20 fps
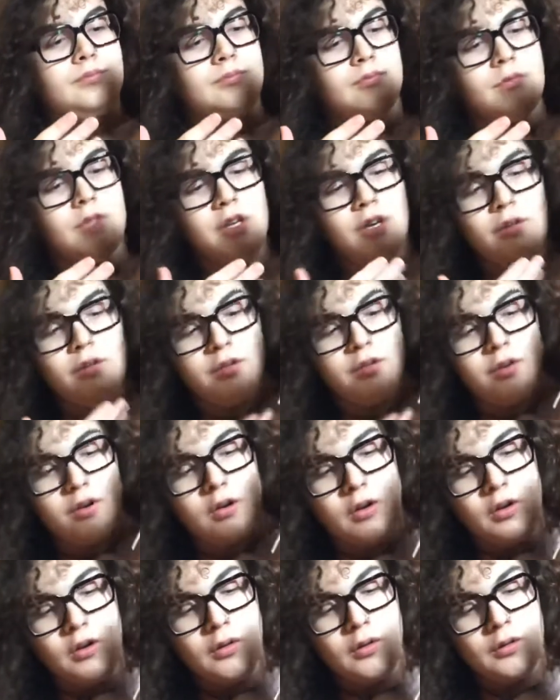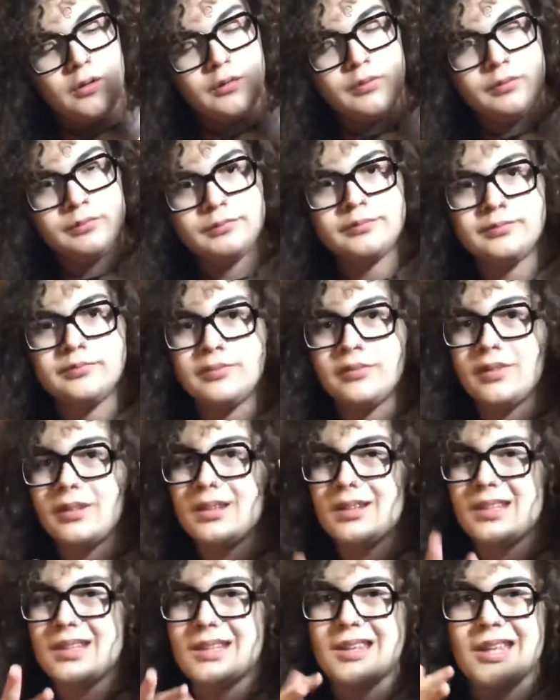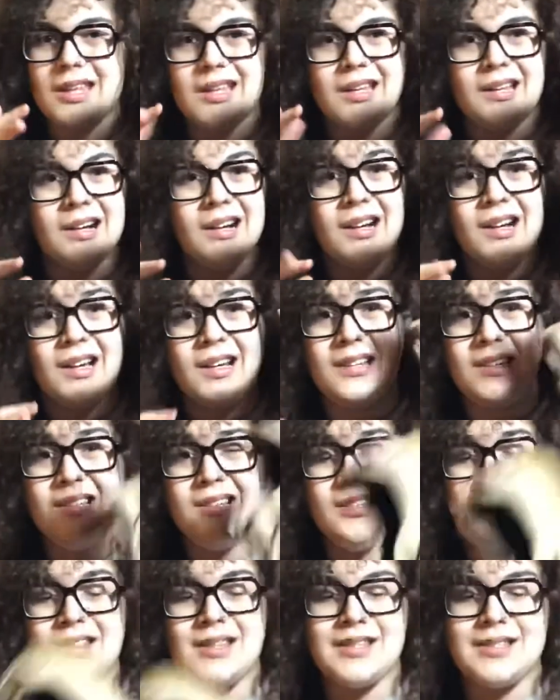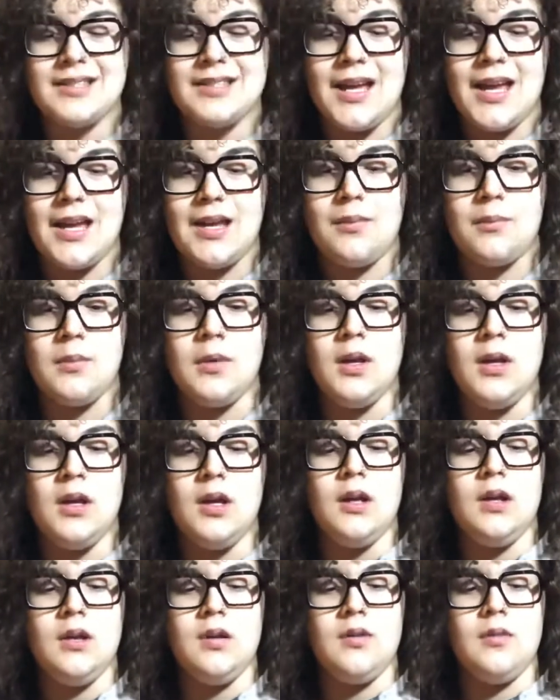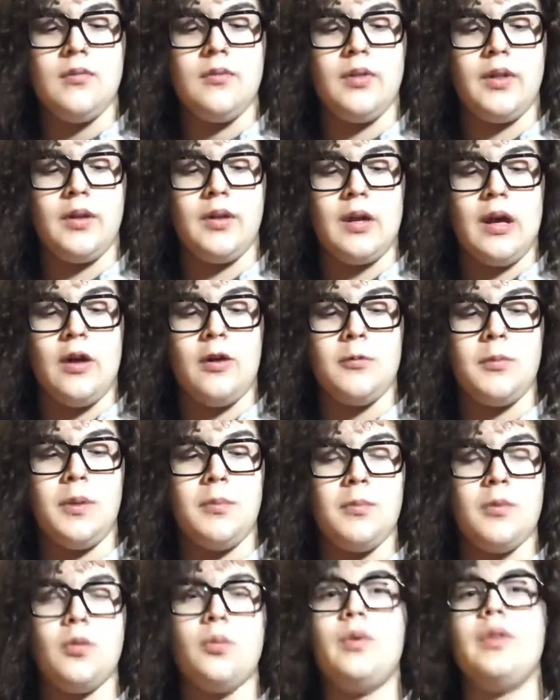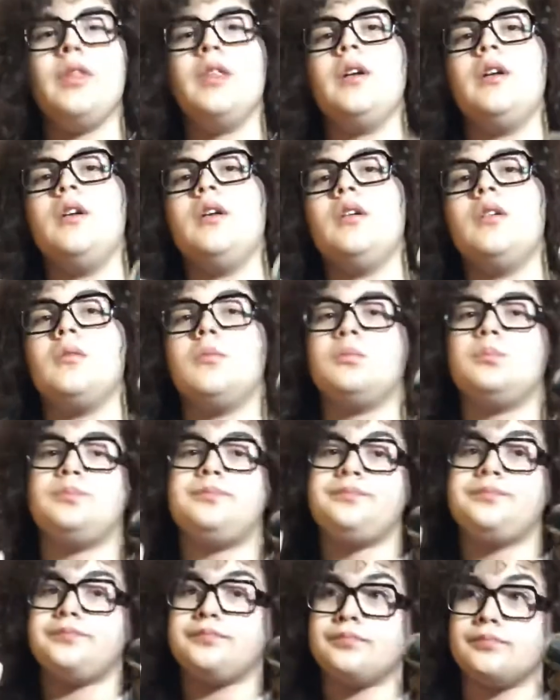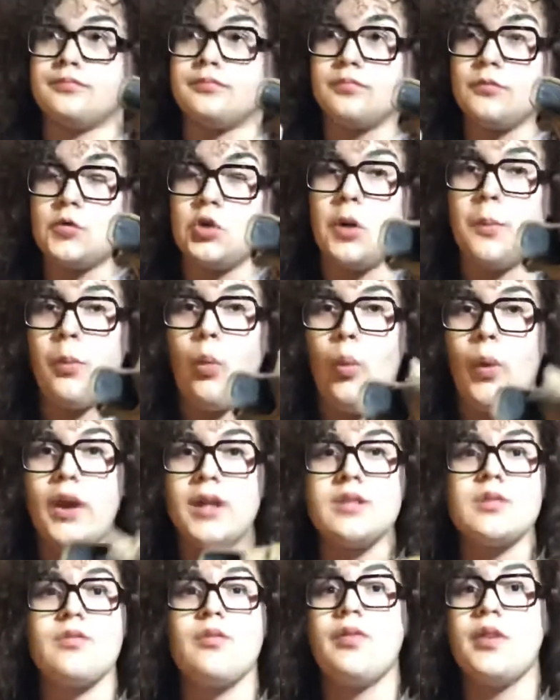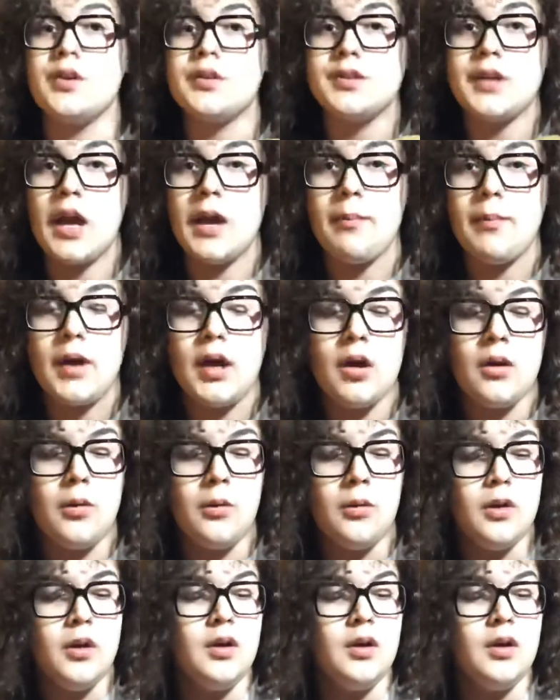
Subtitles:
you know, they kind of look the same. Like, I remember when the Triple Whites first came out,